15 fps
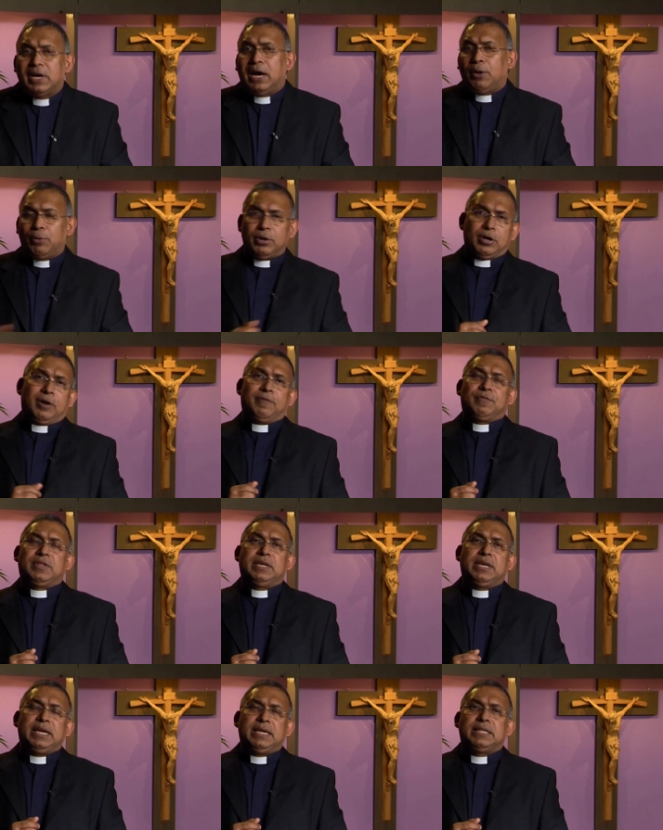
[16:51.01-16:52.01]
hour of
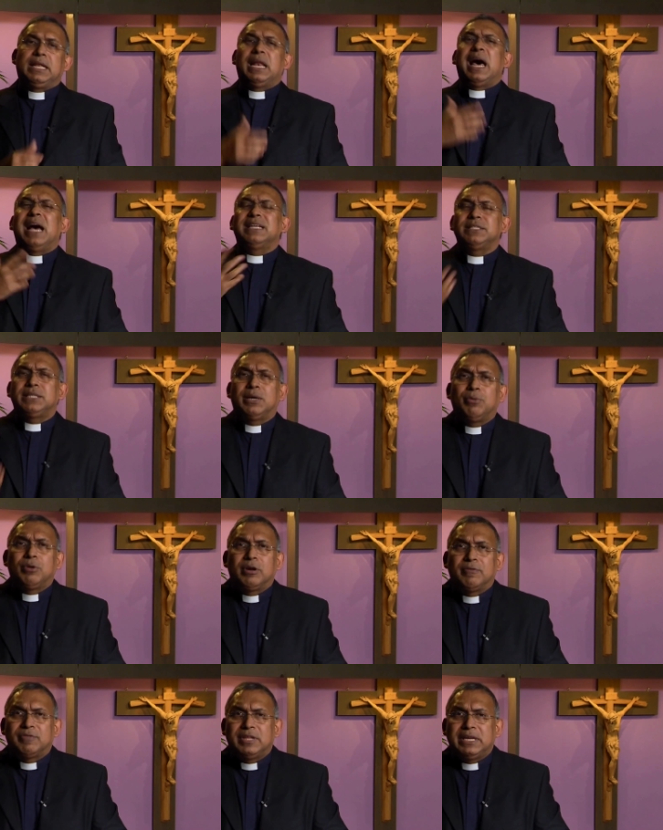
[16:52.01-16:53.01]
the day, the last
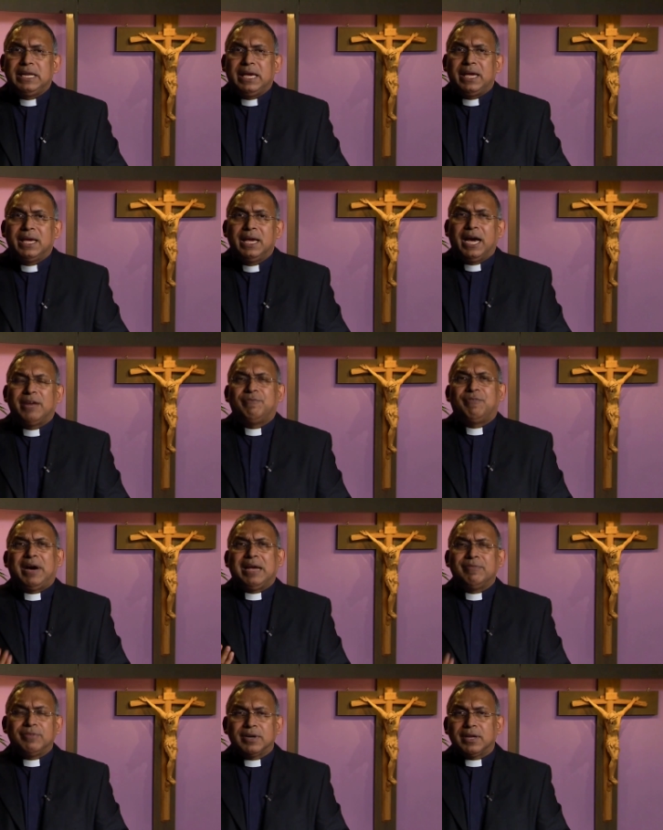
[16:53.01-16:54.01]
hour of the day, at
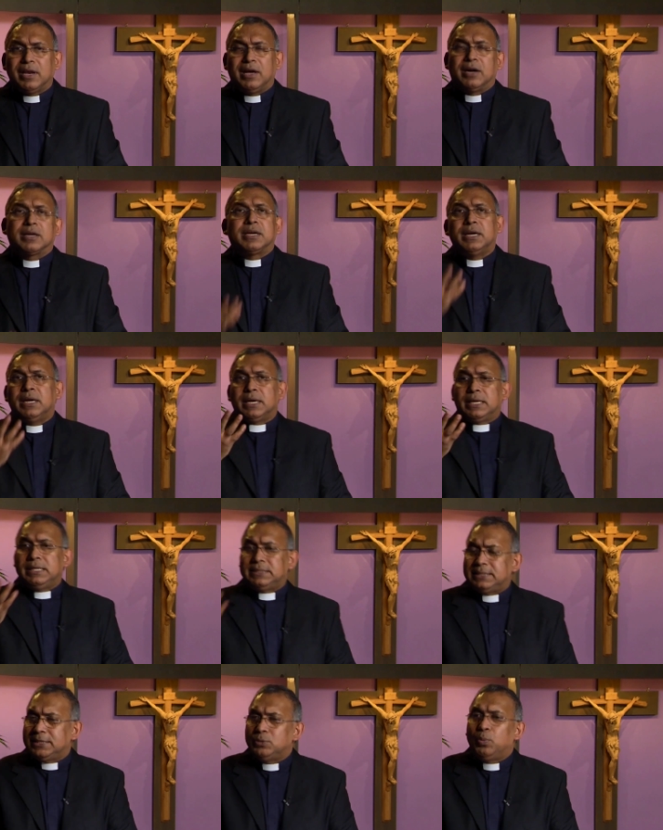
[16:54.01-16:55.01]
five o'clock, he
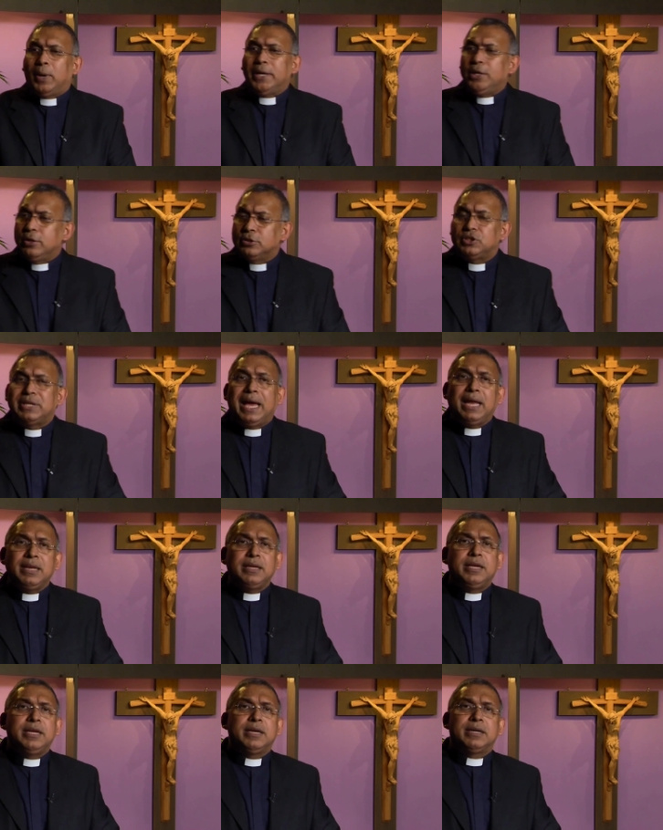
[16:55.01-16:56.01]
says, Why do you stand
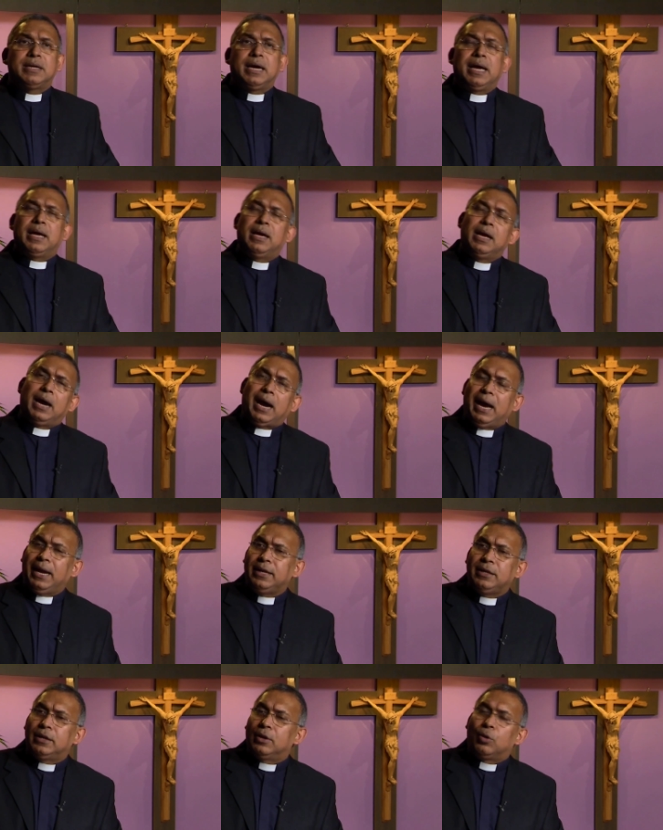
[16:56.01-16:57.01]
here uh,
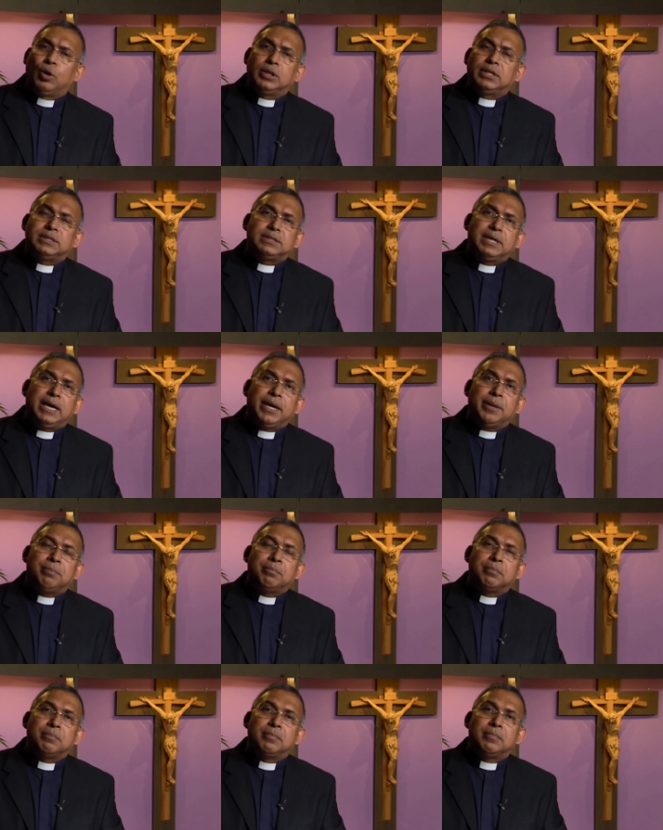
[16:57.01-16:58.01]
idle all the
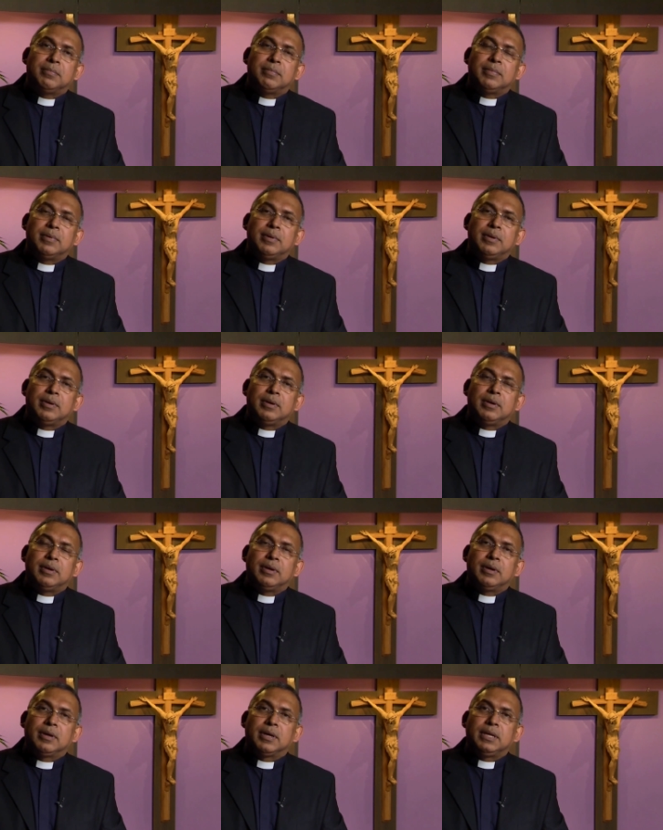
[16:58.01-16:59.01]
time?
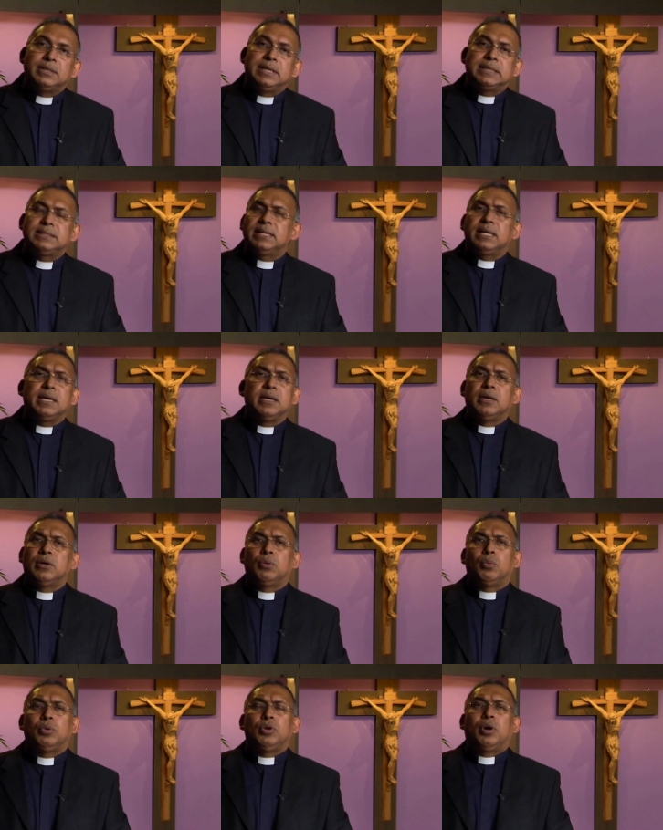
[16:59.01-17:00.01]
They say,
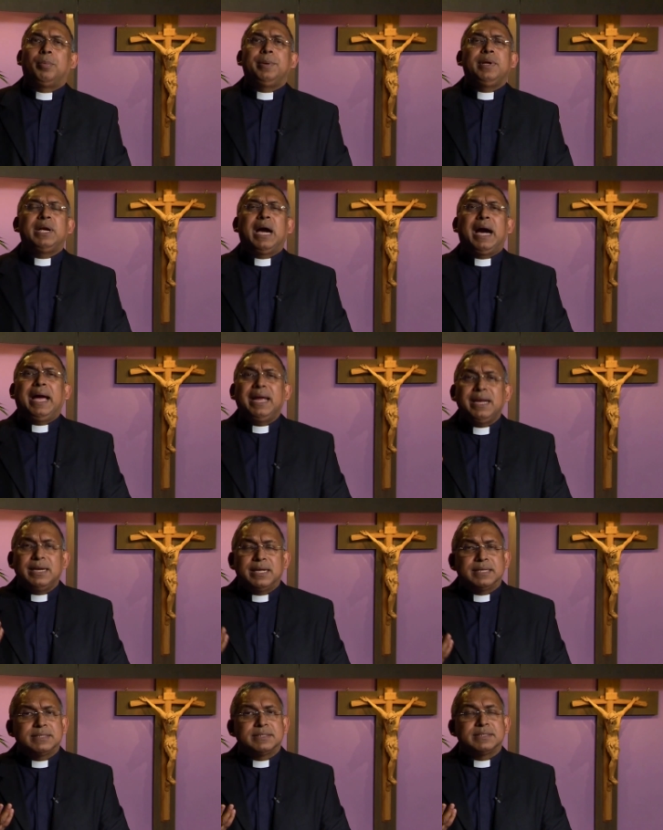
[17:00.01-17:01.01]
Nobody hired
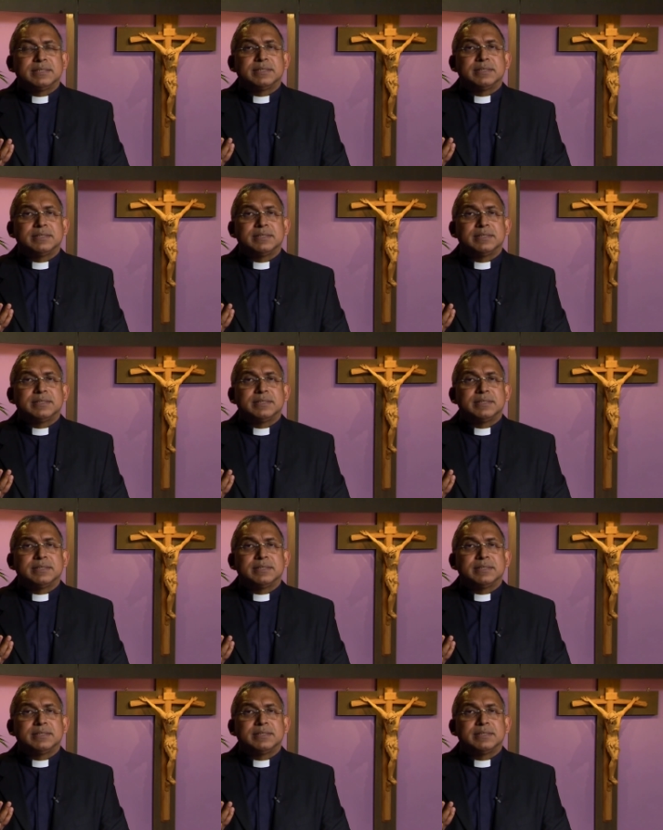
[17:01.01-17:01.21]
us.